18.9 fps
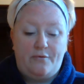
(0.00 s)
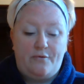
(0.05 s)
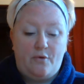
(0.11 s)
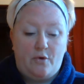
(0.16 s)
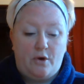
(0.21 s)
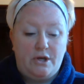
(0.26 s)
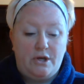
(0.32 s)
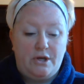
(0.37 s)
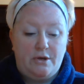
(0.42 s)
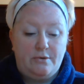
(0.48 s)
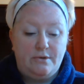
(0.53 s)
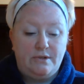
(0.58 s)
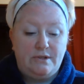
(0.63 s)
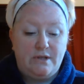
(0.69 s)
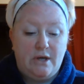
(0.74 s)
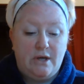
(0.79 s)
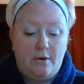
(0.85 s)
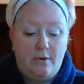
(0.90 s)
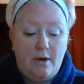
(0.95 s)
you.
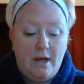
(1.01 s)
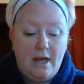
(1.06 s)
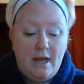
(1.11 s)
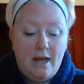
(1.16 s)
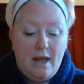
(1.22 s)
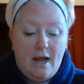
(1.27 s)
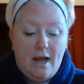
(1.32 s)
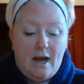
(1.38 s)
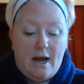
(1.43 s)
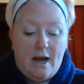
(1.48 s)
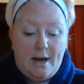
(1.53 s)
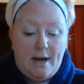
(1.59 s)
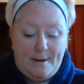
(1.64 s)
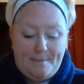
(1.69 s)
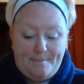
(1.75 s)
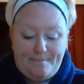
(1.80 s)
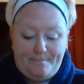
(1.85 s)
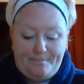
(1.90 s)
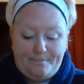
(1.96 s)
So
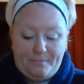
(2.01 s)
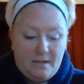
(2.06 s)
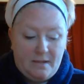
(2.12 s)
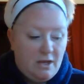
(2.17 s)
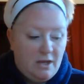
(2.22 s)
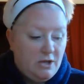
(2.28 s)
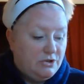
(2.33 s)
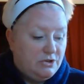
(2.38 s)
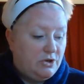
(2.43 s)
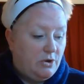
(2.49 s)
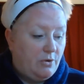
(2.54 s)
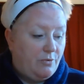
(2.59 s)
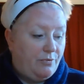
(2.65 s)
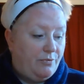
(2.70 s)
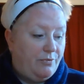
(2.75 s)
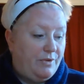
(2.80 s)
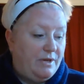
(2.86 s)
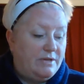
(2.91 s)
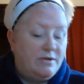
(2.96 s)

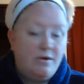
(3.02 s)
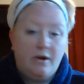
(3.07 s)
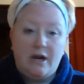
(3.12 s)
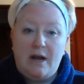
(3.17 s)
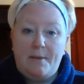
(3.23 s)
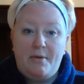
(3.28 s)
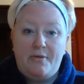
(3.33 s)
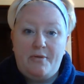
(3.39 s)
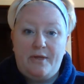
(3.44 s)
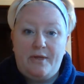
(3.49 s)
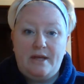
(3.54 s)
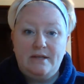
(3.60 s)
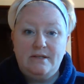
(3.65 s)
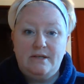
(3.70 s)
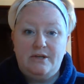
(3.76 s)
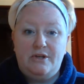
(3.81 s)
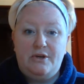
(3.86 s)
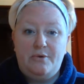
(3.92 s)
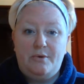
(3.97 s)
these are a couple things
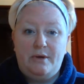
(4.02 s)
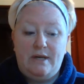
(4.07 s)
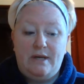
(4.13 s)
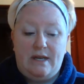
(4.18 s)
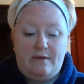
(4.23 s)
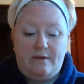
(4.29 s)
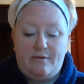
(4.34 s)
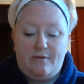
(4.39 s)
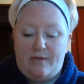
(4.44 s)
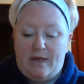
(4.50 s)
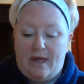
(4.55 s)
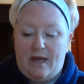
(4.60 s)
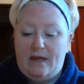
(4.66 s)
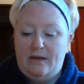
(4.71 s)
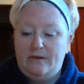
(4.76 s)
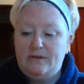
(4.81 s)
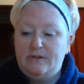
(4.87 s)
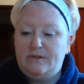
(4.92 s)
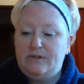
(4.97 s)
that you would need for
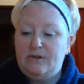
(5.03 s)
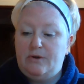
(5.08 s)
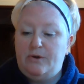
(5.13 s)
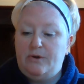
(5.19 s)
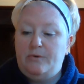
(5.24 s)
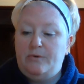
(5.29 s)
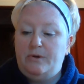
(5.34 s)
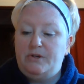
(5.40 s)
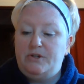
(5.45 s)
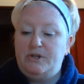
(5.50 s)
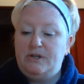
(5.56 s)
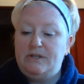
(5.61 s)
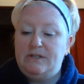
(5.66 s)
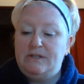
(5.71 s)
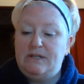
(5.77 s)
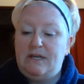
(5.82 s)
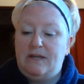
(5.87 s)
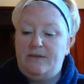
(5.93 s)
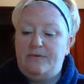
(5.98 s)
that. So you would
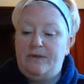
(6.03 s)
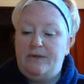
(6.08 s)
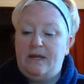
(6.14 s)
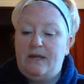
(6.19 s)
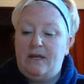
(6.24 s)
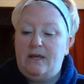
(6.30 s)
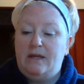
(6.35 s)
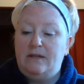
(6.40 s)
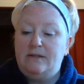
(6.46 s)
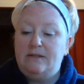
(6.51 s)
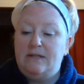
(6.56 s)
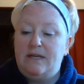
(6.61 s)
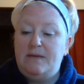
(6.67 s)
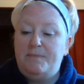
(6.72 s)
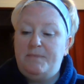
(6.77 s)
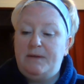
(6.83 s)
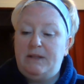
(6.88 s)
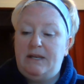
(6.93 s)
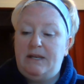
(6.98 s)
just need the
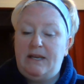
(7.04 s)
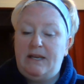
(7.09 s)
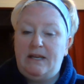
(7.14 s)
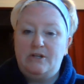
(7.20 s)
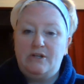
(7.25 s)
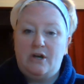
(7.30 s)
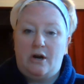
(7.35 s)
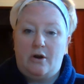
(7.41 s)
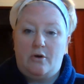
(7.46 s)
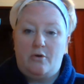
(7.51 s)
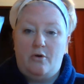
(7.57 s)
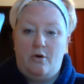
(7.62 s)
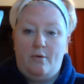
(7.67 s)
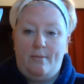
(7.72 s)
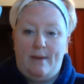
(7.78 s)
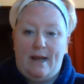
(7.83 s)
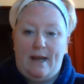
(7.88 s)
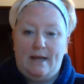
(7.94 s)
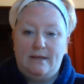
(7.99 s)
deep cleaning charcoal
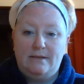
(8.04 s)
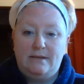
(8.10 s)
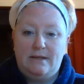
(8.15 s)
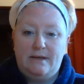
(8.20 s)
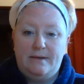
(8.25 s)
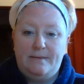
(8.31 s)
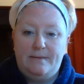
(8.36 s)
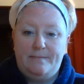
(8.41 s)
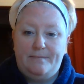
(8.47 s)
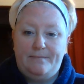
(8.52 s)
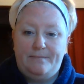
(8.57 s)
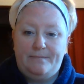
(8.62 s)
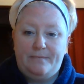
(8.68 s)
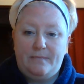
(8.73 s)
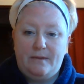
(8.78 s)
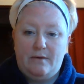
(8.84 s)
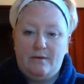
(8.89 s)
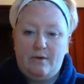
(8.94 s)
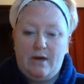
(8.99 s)
mask.
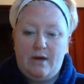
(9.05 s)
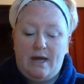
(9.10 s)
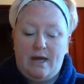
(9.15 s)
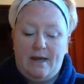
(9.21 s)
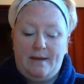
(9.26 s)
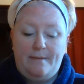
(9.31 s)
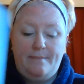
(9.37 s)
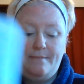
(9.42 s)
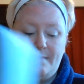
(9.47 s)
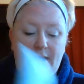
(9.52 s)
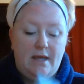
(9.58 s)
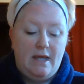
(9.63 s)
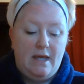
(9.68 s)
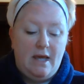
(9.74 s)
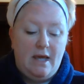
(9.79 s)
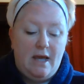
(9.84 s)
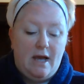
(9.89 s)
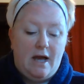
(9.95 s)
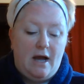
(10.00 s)
Okay.
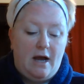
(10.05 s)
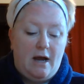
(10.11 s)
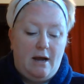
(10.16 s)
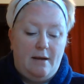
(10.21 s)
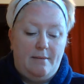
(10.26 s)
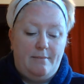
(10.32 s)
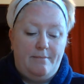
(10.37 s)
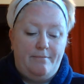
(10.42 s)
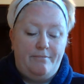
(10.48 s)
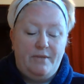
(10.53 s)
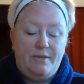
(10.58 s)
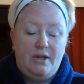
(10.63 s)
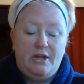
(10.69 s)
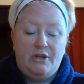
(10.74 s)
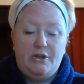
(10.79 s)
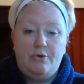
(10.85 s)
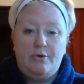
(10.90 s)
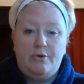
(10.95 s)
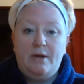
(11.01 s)

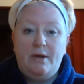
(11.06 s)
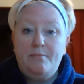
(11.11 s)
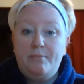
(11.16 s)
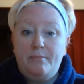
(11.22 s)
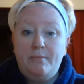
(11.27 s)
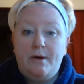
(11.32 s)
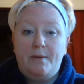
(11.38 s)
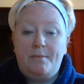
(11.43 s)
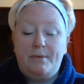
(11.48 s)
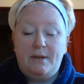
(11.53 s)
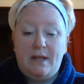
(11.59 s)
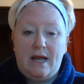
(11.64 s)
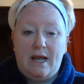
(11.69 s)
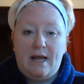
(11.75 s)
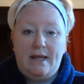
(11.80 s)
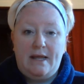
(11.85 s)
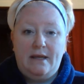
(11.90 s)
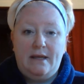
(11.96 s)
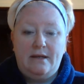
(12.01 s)
You can apply
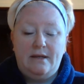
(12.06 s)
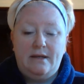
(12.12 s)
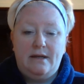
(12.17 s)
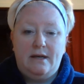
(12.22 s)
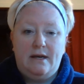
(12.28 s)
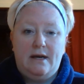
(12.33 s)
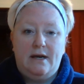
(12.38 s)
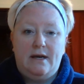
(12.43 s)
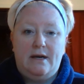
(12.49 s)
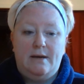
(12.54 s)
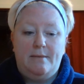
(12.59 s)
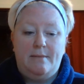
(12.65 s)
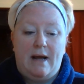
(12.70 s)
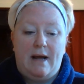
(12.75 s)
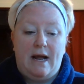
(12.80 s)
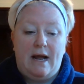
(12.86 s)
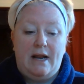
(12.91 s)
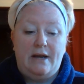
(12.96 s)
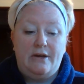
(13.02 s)
it
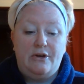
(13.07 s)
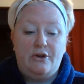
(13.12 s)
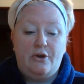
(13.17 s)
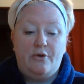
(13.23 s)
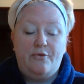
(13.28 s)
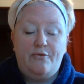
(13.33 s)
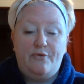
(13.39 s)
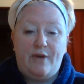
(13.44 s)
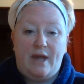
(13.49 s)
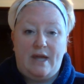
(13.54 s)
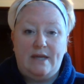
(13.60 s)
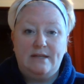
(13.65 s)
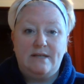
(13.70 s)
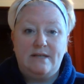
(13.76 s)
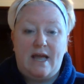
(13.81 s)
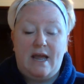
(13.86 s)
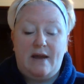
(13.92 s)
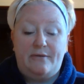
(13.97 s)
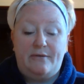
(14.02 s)
on your face
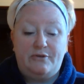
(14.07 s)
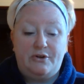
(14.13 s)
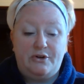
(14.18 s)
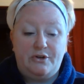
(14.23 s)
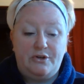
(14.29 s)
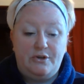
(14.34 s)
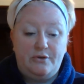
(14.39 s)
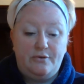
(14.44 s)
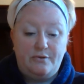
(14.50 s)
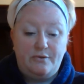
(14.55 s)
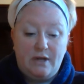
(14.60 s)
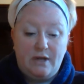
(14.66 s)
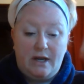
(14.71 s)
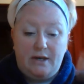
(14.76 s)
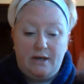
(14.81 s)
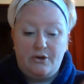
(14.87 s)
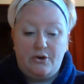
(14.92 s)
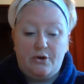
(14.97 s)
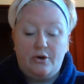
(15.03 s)
after you've
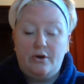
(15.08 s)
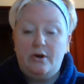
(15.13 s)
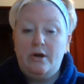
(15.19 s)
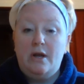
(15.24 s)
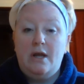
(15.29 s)
done your